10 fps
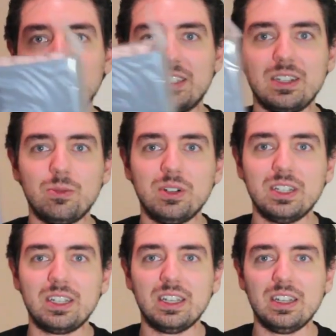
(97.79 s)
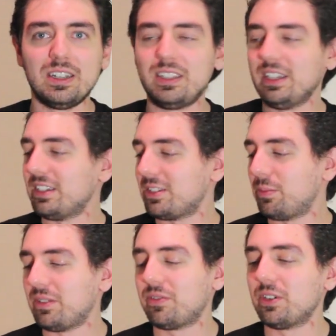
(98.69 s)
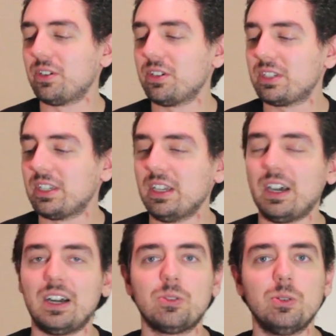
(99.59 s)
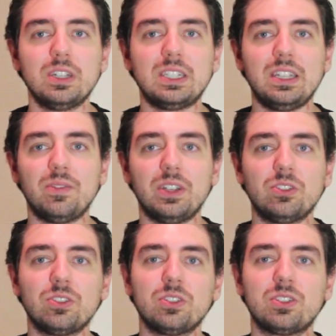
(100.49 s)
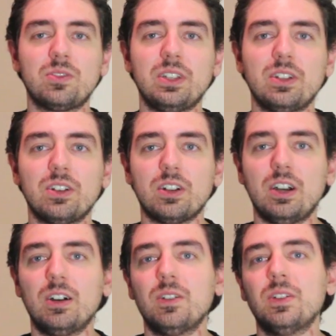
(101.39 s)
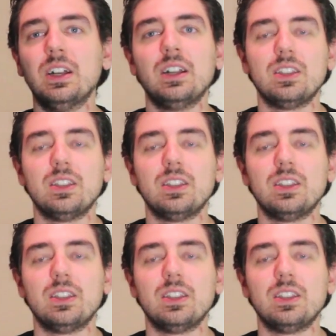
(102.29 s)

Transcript: Say what again? Yes, my first Hot Toys The Avengers figure of